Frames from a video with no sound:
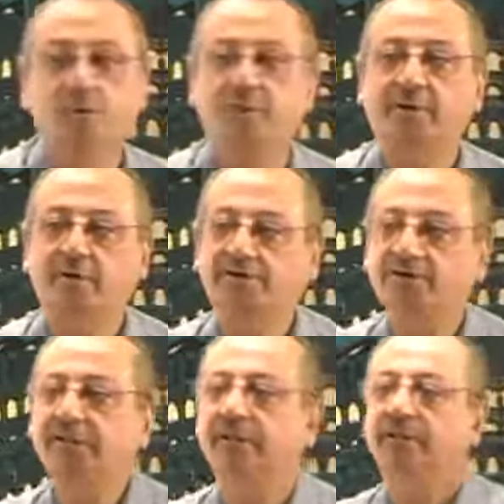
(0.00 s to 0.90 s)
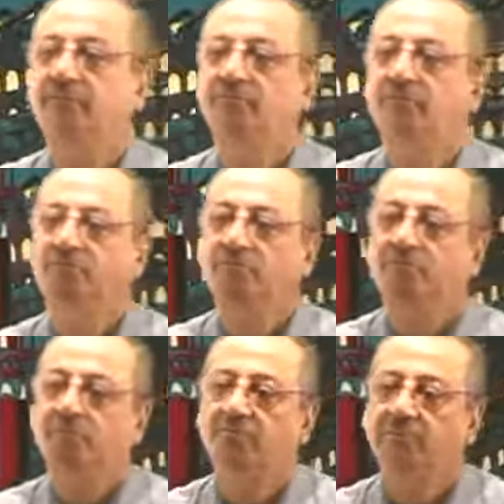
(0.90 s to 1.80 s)
No, because see,
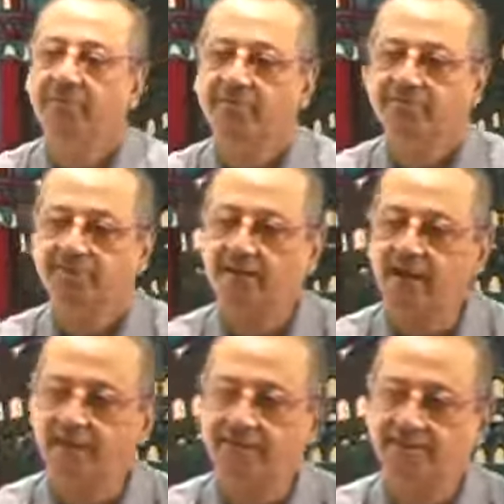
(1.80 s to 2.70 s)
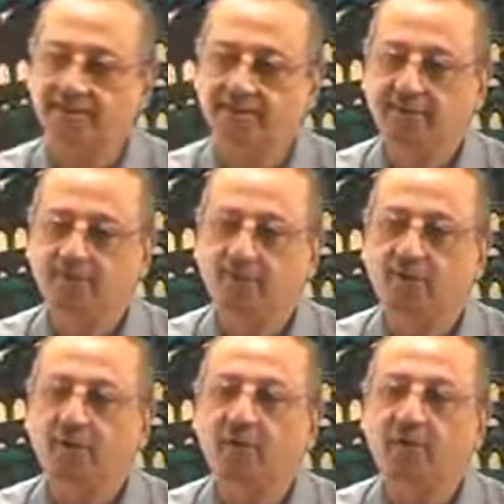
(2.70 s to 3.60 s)
there was a naat
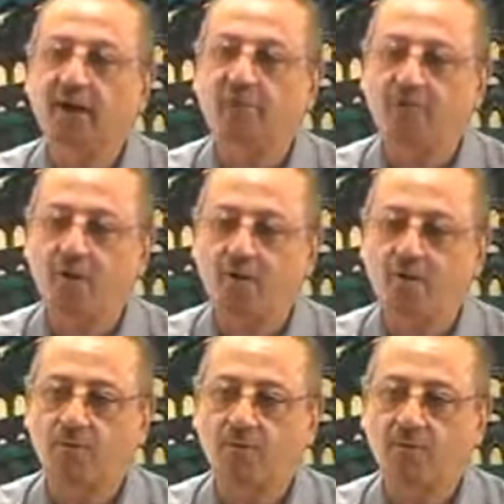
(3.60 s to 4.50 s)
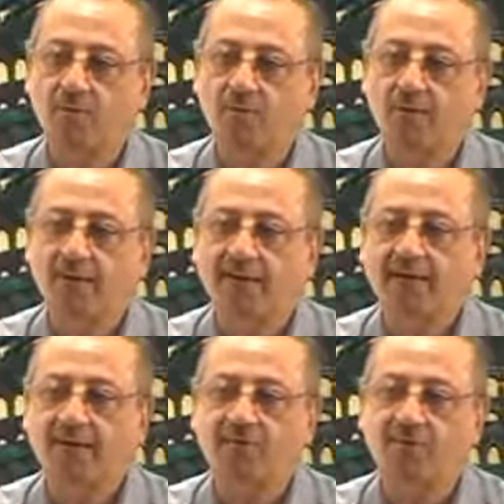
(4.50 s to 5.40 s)
followed by waw,
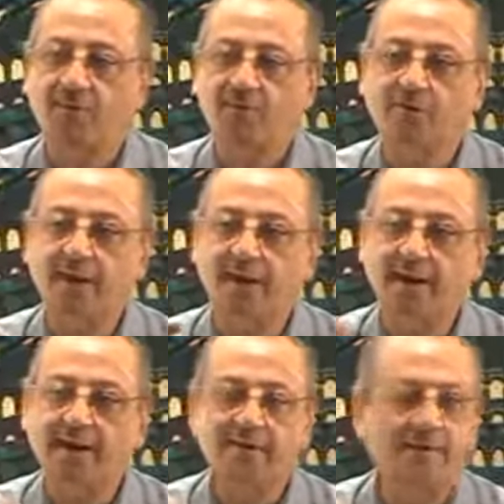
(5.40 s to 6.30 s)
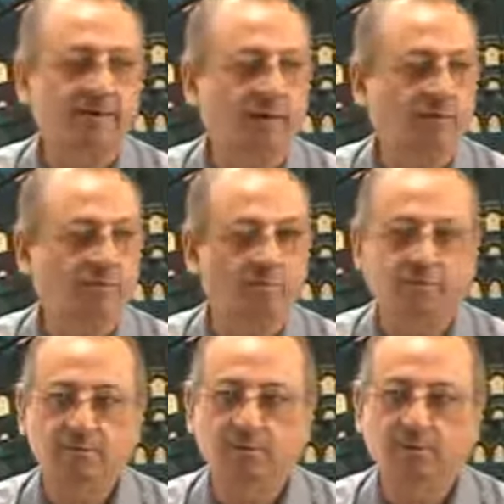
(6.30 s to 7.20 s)
and then followed by another noun.
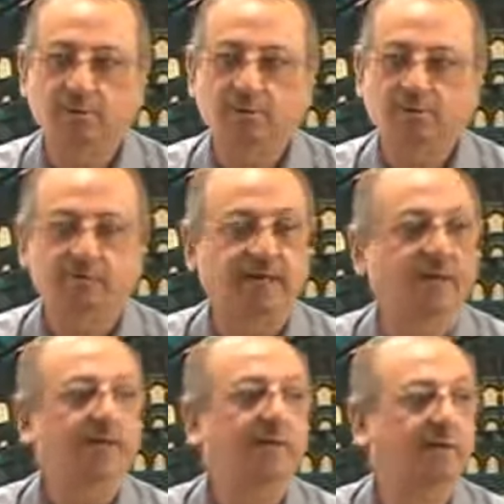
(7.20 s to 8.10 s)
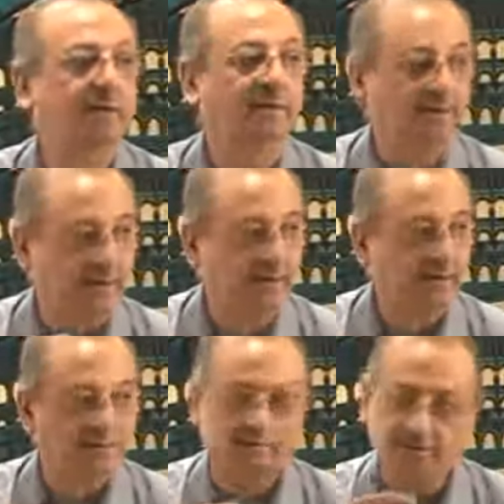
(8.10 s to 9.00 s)
So then
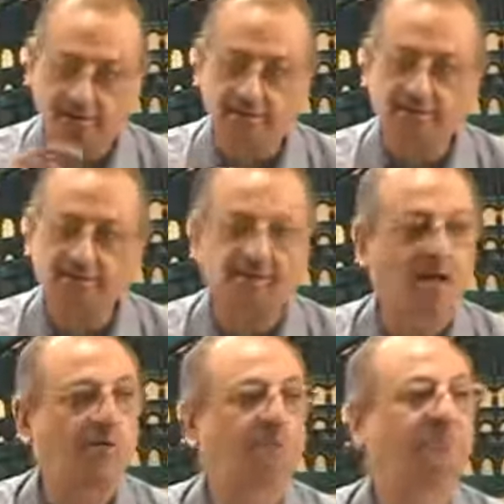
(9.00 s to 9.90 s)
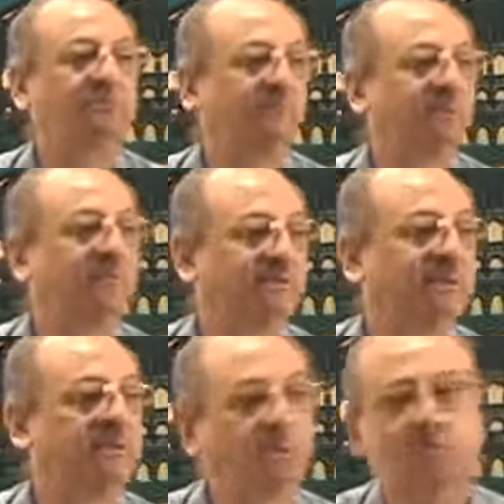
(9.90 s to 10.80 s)
that another noun is, we will
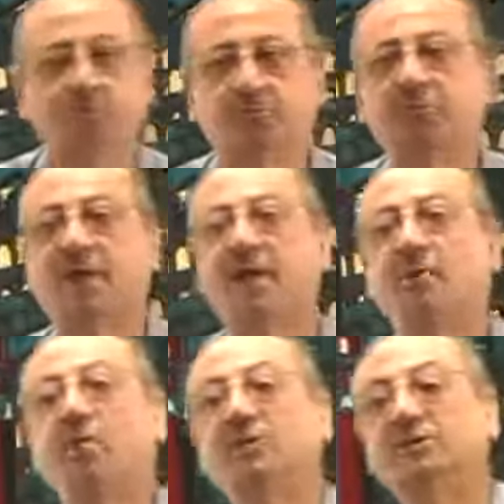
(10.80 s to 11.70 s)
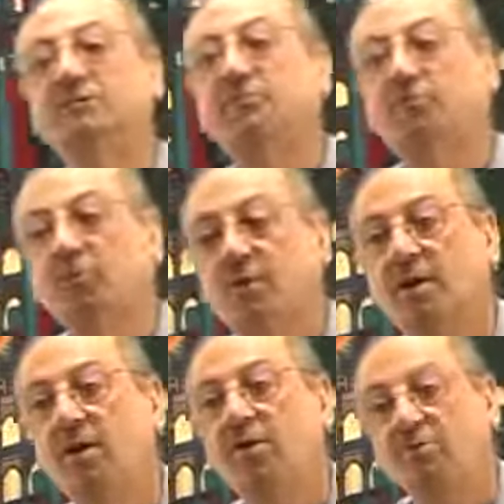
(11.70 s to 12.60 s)
say mautufun ala, what is
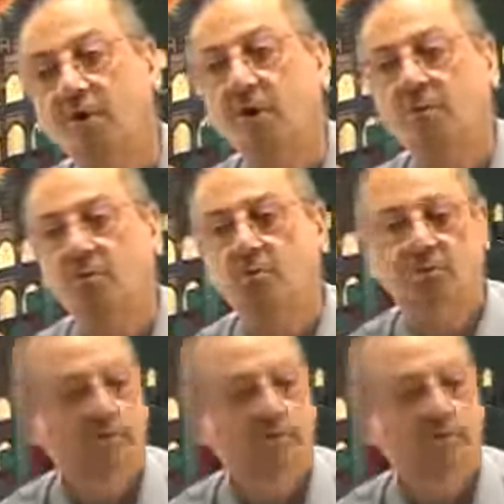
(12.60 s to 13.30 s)
before waw.